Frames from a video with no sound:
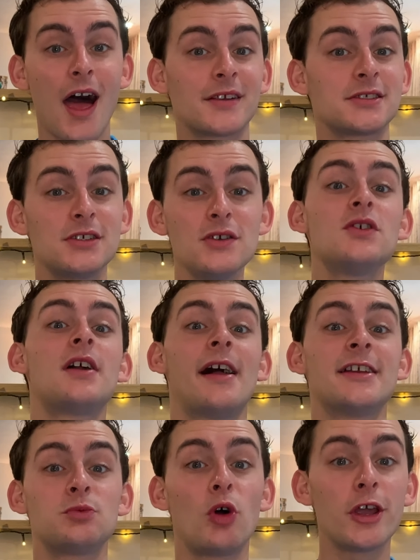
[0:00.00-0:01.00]
asked you
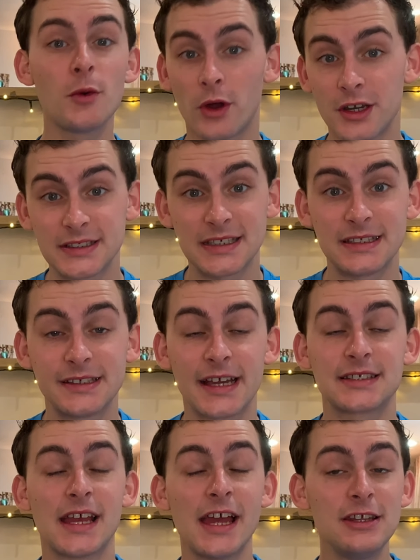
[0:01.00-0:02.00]
guys what you want to see
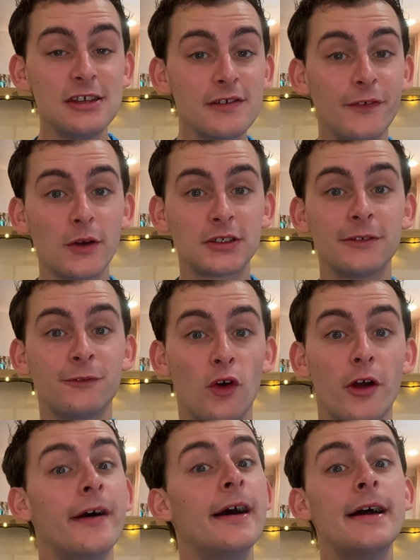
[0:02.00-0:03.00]
next, and you voted
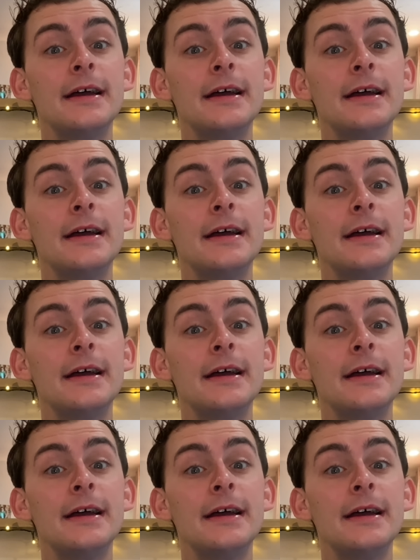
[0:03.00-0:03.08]
for